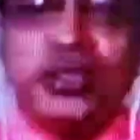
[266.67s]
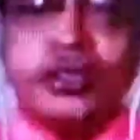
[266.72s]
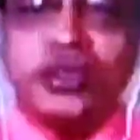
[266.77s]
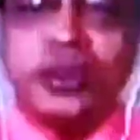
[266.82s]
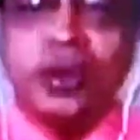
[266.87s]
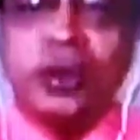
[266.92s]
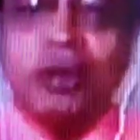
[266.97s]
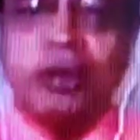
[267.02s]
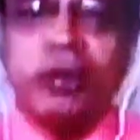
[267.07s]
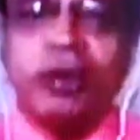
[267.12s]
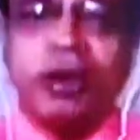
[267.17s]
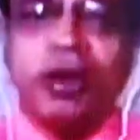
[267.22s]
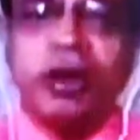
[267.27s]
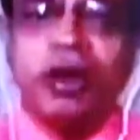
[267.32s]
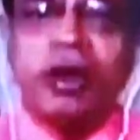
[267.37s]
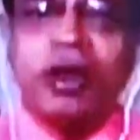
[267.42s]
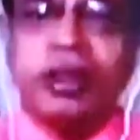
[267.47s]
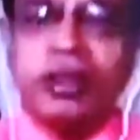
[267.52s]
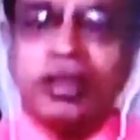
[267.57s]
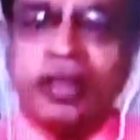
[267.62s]
So
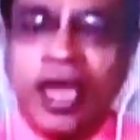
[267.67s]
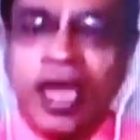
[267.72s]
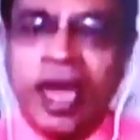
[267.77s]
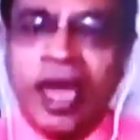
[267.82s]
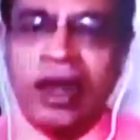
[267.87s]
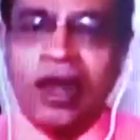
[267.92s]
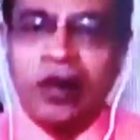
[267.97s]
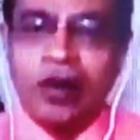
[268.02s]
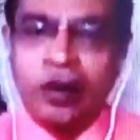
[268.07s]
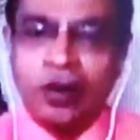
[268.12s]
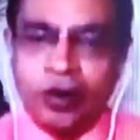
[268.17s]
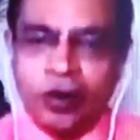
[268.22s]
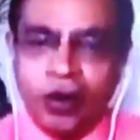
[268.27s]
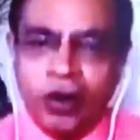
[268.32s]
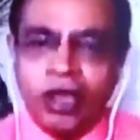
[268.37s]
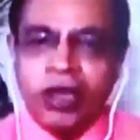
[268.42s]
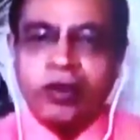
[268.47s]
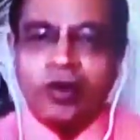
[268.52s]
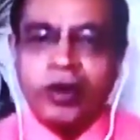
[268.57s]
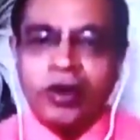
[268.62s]
they are not
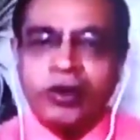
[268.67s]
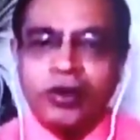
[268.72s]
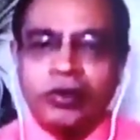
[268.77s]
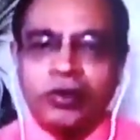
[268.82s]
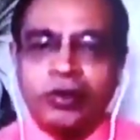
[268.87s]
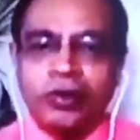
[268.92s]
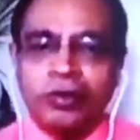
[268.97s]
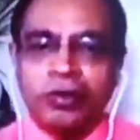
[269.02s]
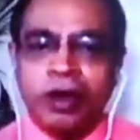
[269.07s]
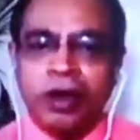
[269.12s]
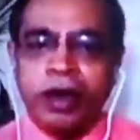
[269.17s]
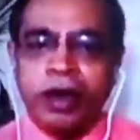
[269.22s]
only going to